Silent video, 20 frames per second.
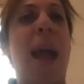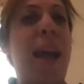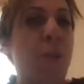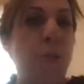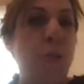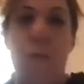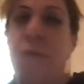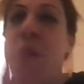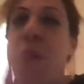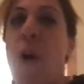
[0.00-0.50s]

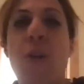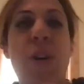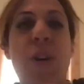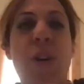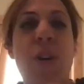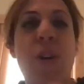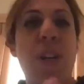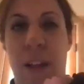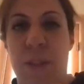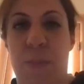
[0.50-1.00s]
So I
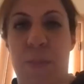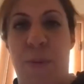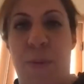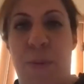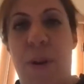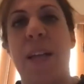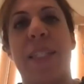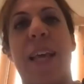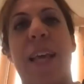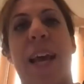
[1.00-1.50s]
don't
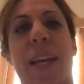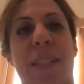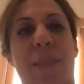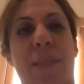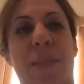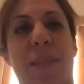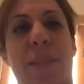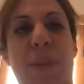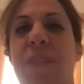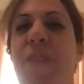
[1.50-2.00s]
focus on the
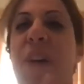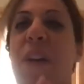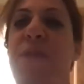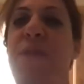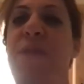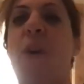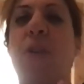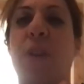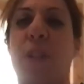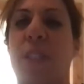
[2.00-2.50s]
process
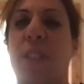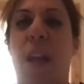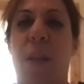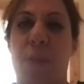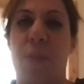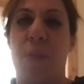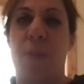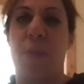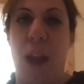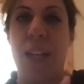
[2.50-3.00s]
because if I
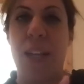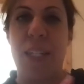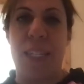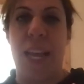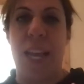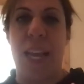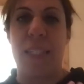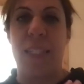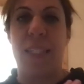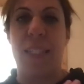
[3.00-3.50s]
focus on the
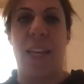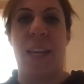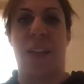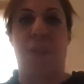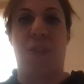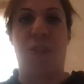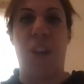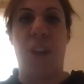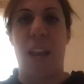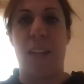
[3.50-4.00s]

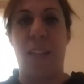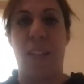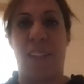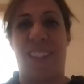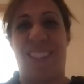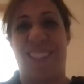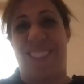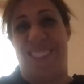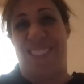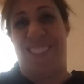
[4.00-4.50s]
process, it
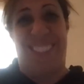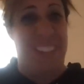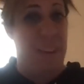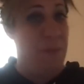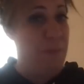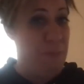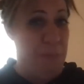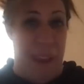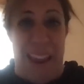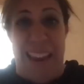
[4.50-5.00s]
creates
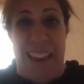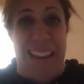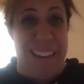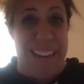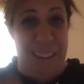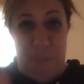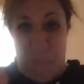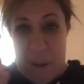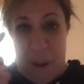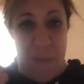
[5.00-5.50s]
some
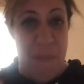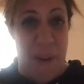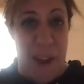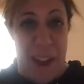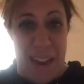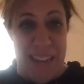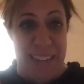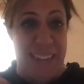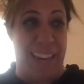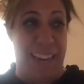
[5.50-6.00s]
pain
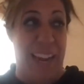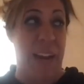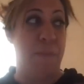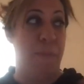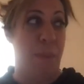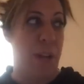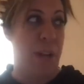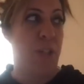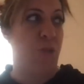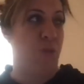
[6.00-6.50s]
in my mind.
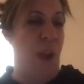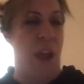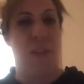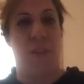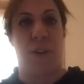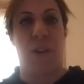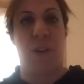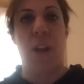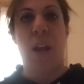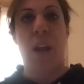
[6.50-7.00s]
Like I'd
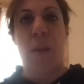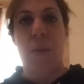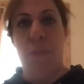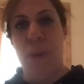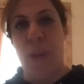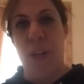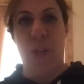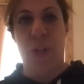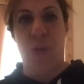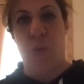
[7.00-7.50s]
much rather
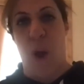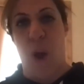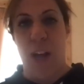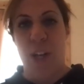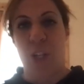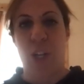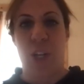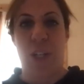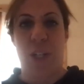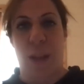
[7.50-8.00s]
binge
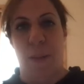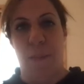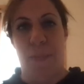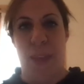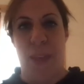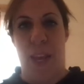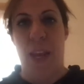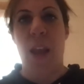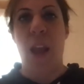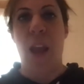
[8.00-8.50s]
watch
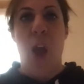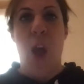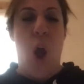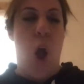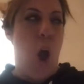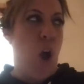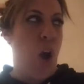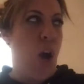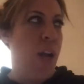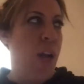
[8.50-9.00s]
something
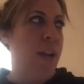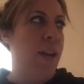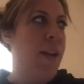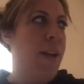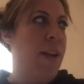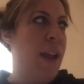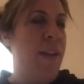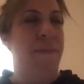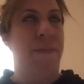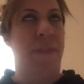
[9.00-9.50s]
on
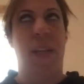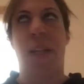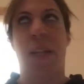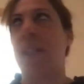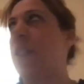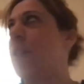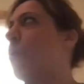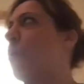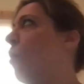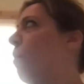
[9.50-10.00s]

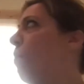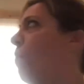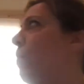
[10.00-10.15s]
Netflix or